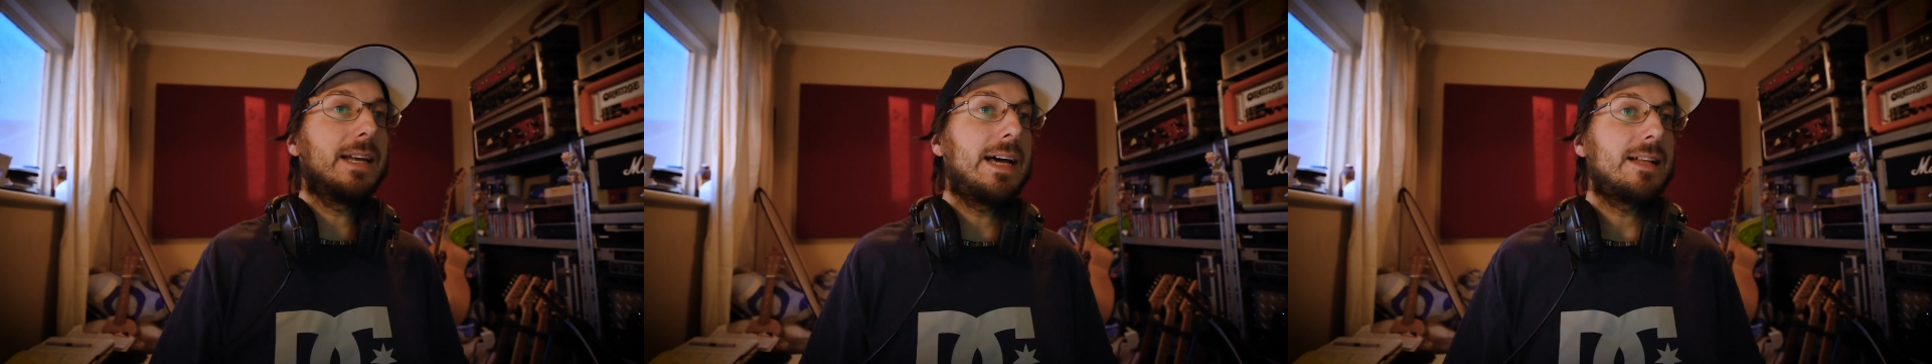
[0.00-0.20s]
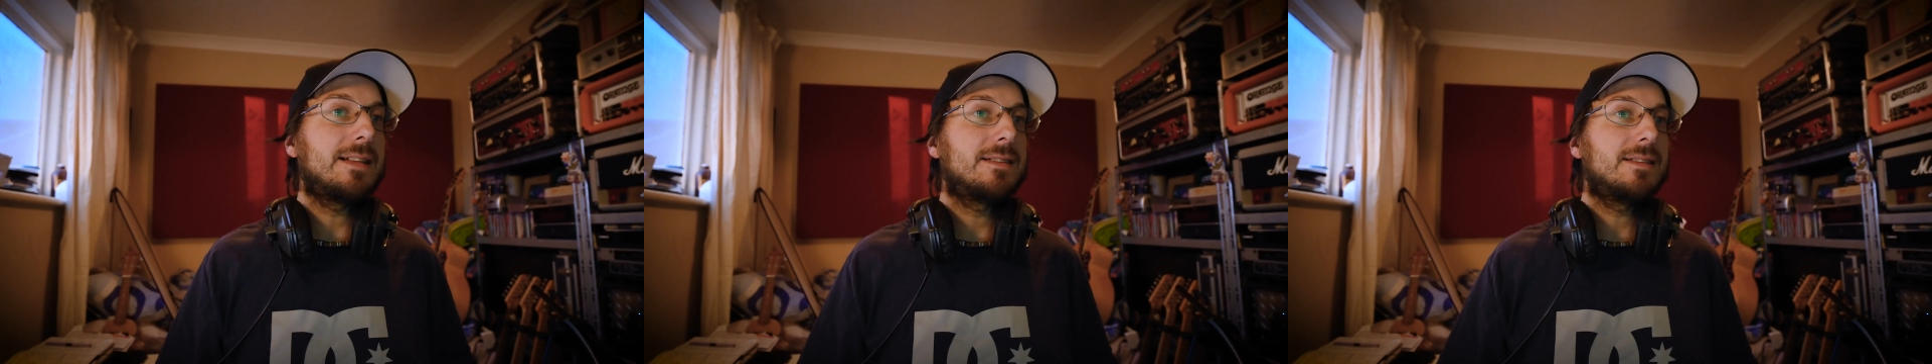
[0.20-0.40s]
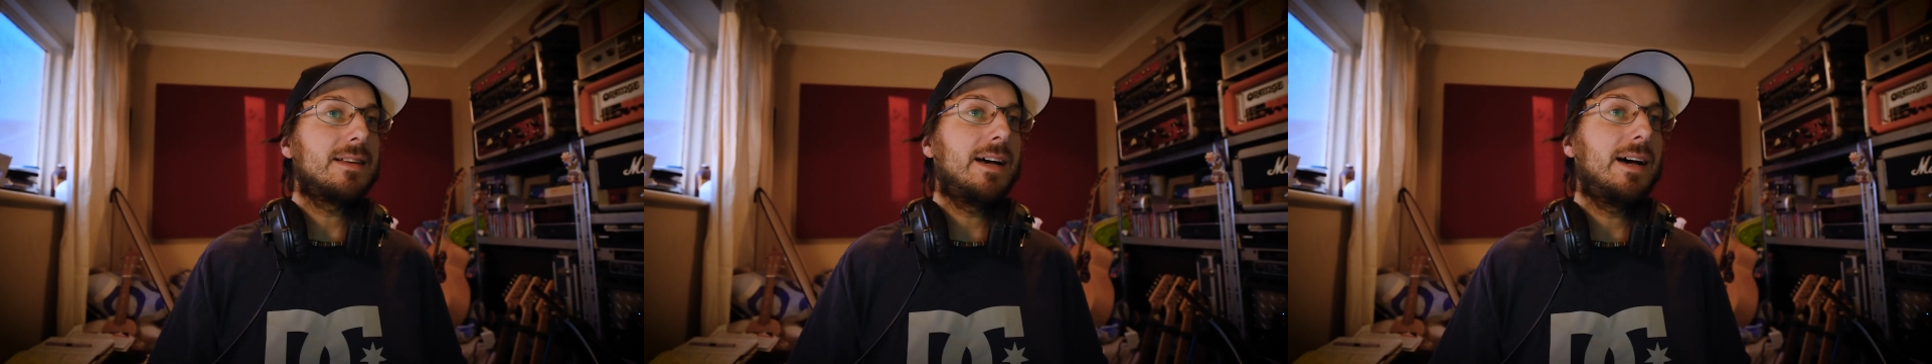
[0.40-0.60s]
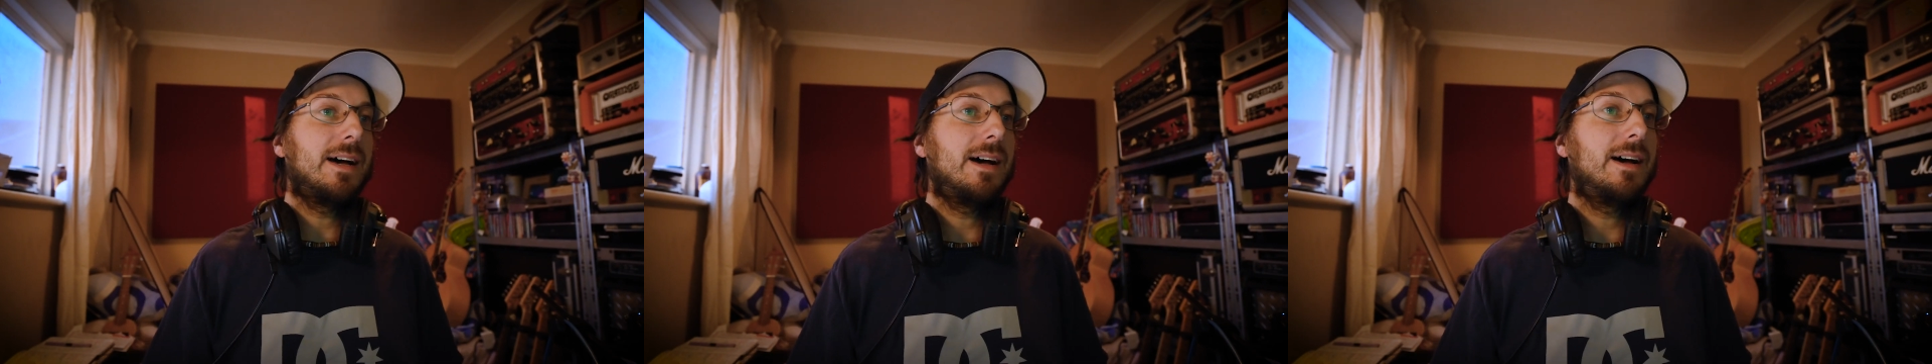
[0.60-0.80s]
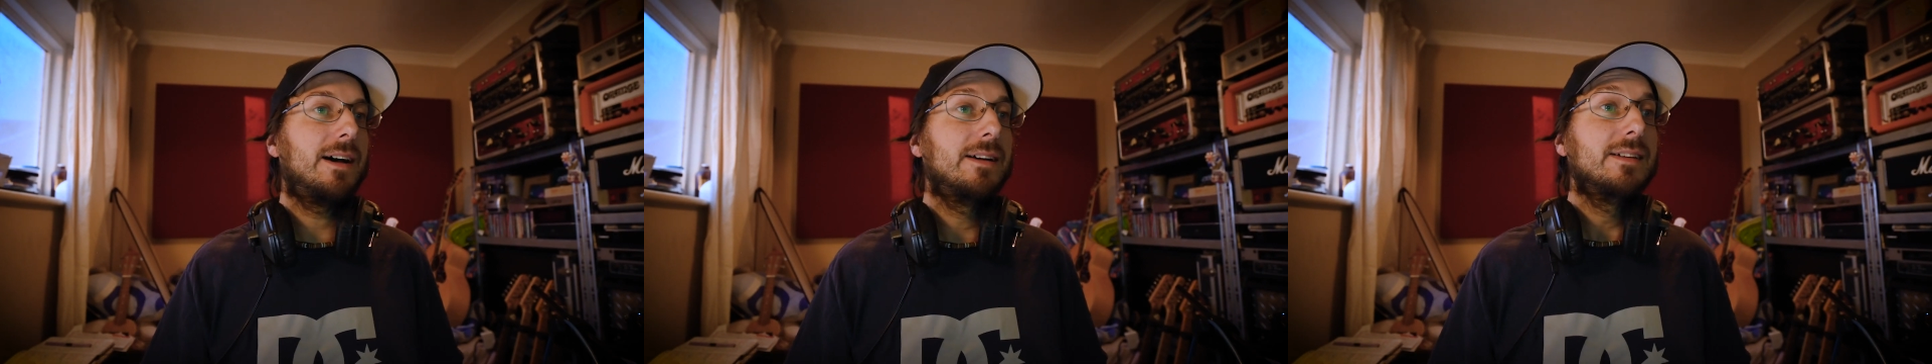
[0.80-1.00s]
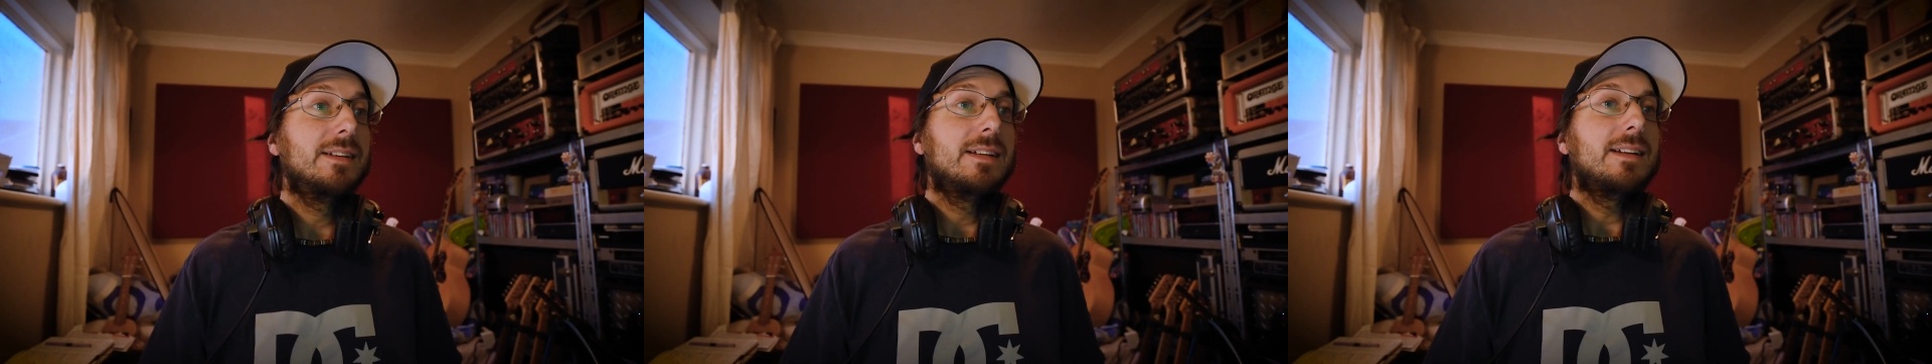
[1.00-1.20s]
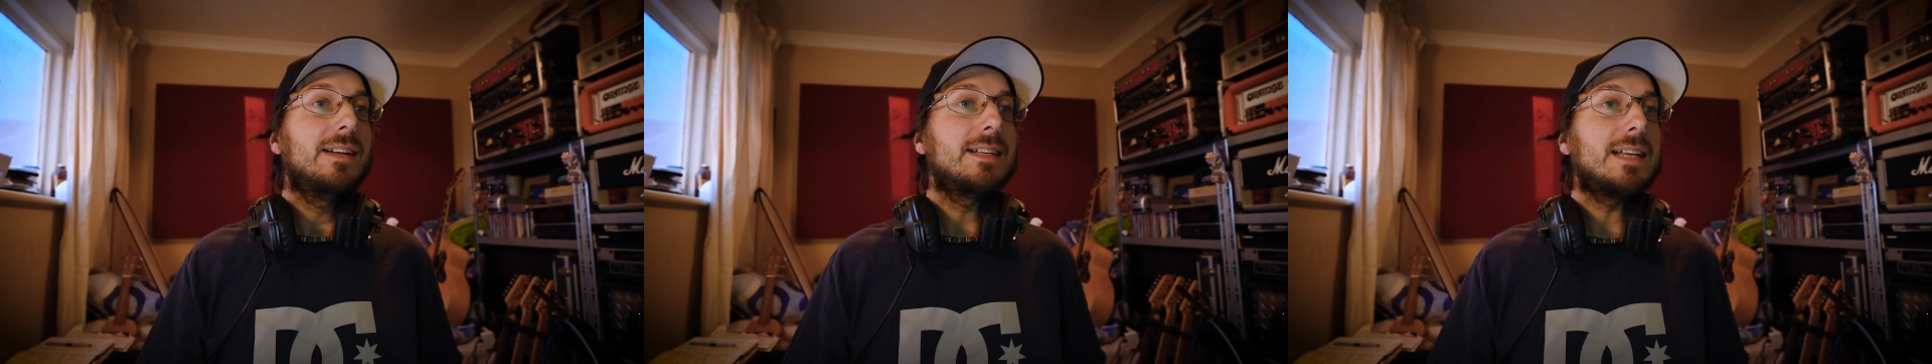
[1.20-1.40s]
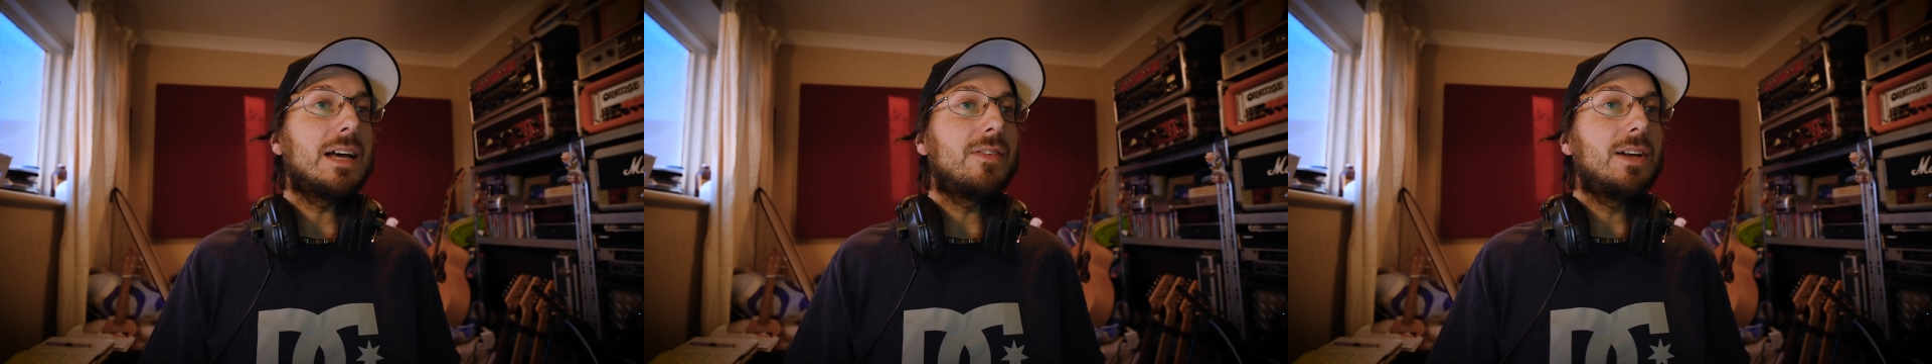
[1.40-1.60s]
let's have
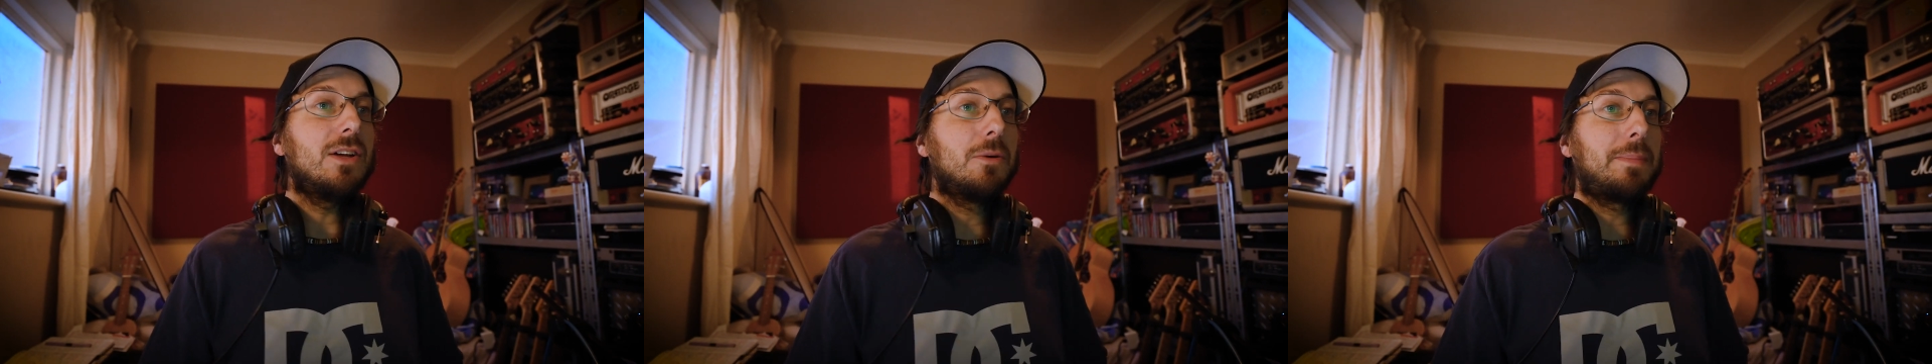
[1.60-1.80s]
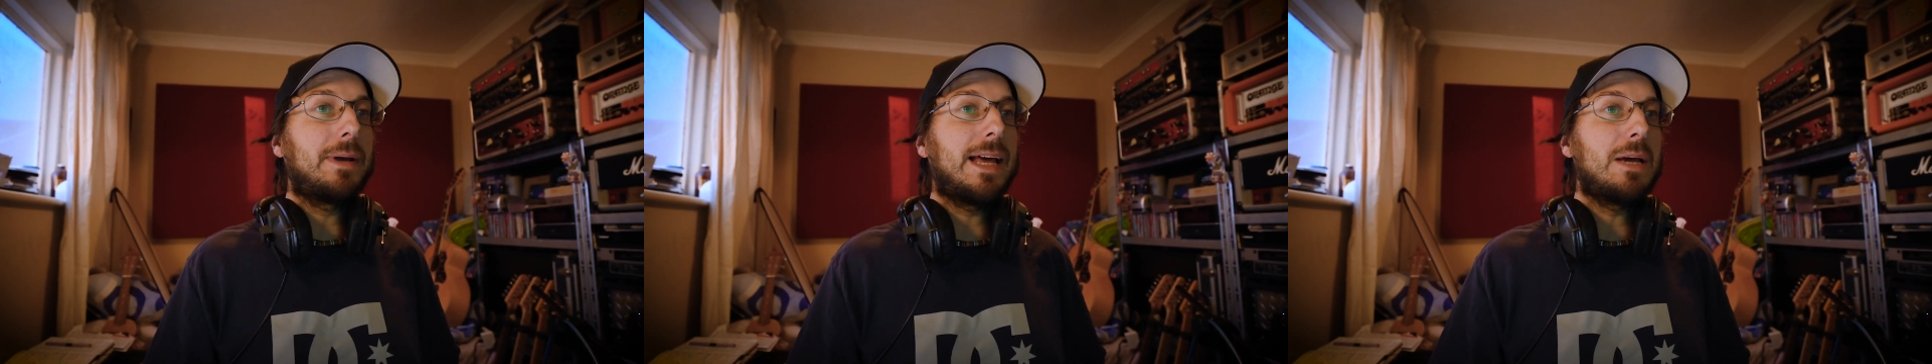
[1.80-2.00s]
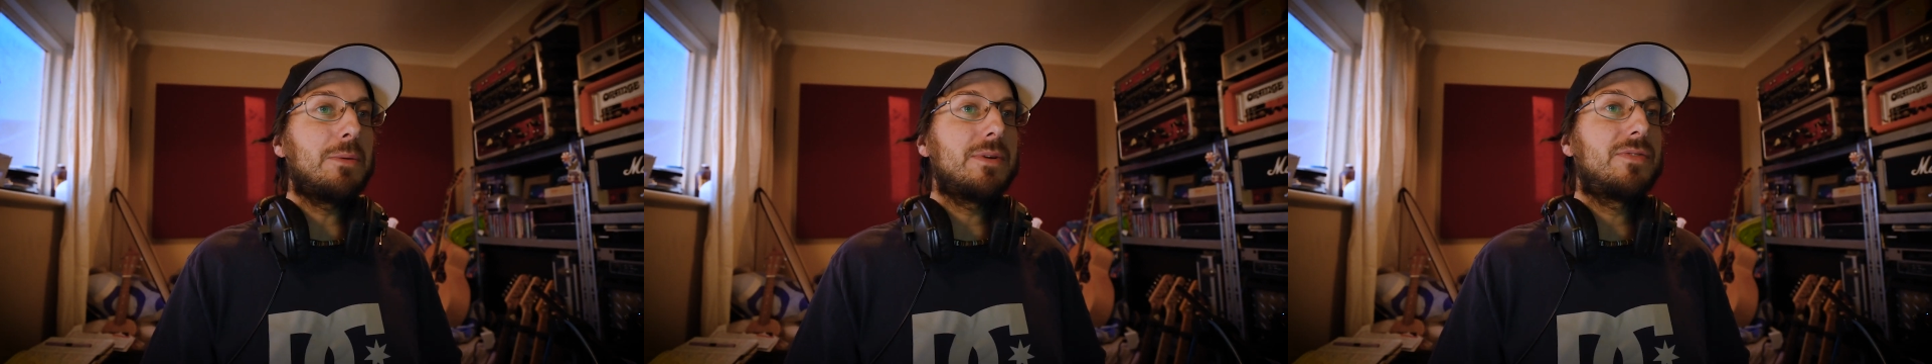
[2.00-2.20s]
a little play